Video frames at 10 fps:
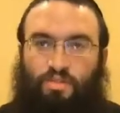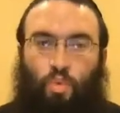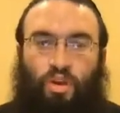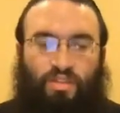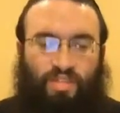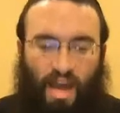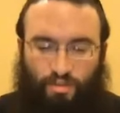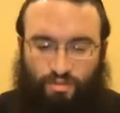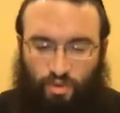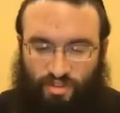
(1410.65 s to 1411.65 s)
One of the
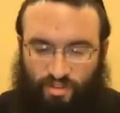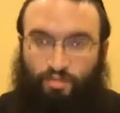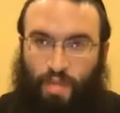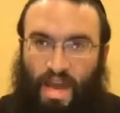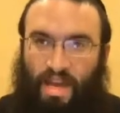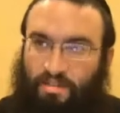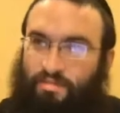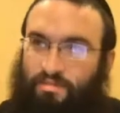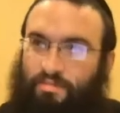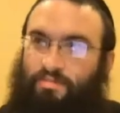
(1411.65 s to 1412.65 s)
downfalls of man